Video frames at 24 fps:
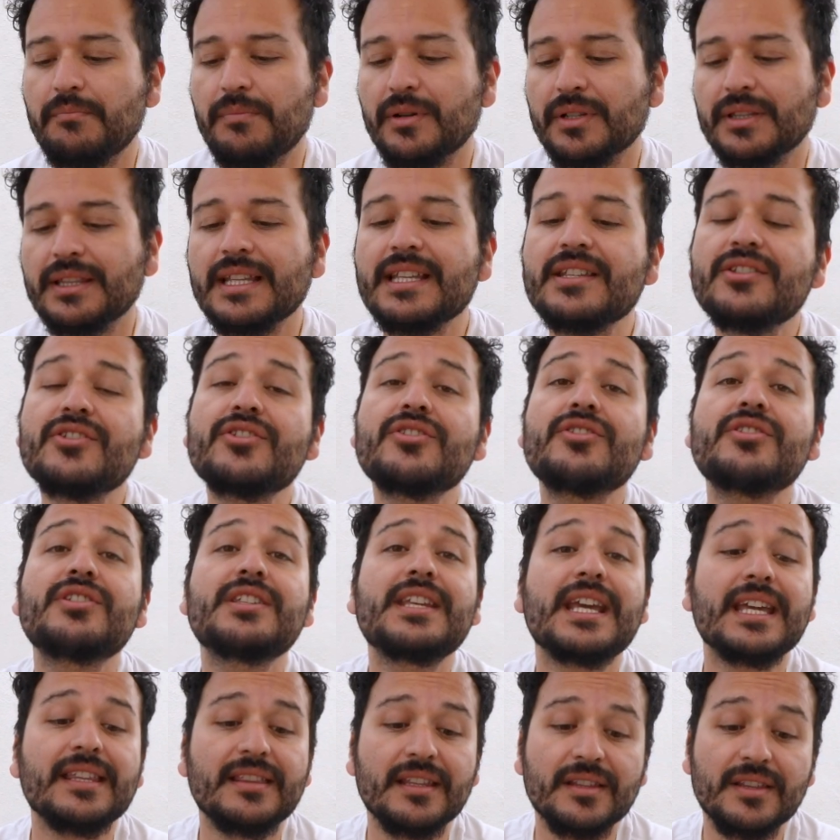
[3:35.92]
but let's just
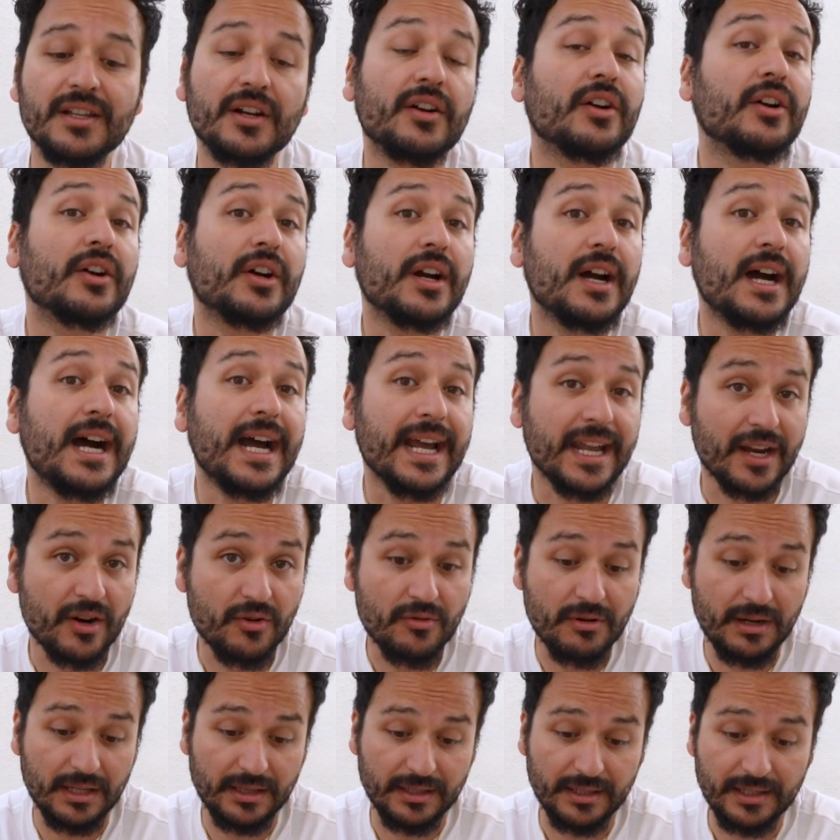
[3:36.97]
say that they're high
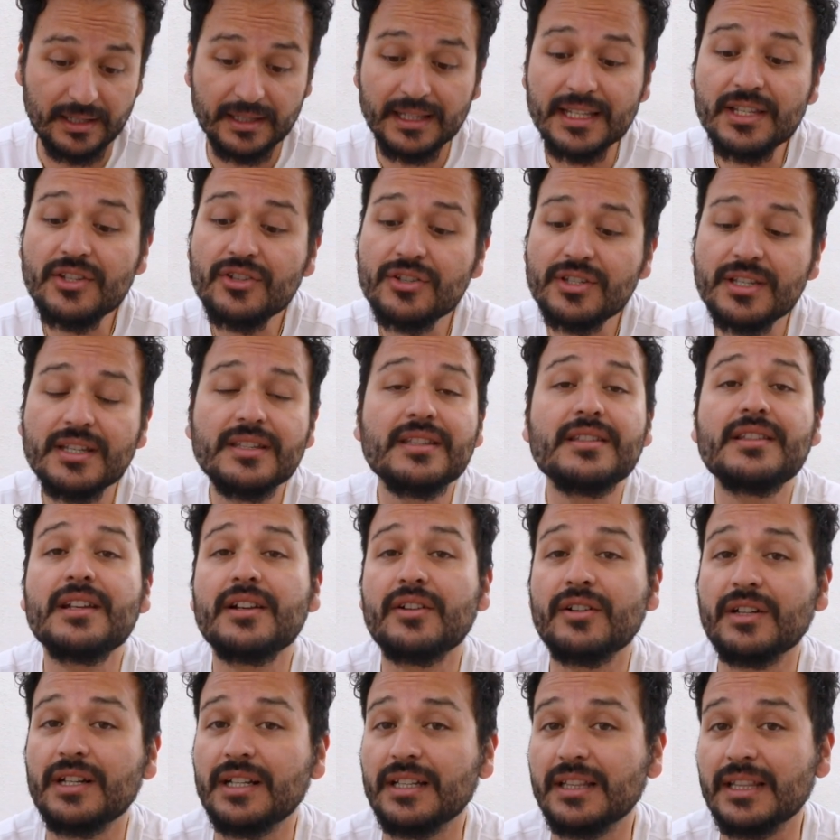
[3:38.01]
quality. Let's just say that they're
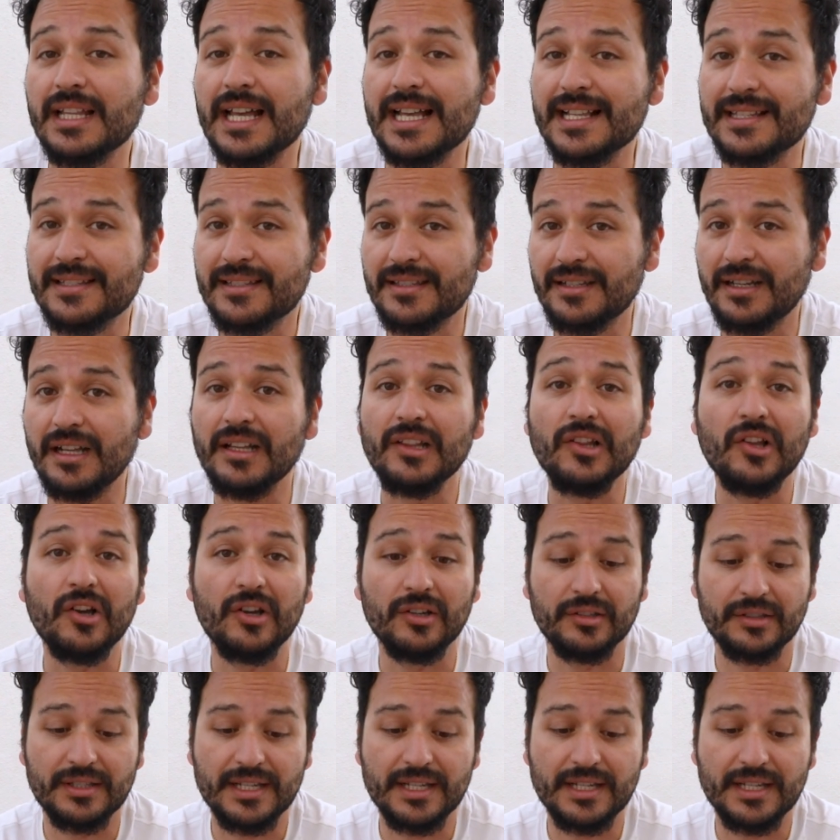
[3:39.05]
gonna last a long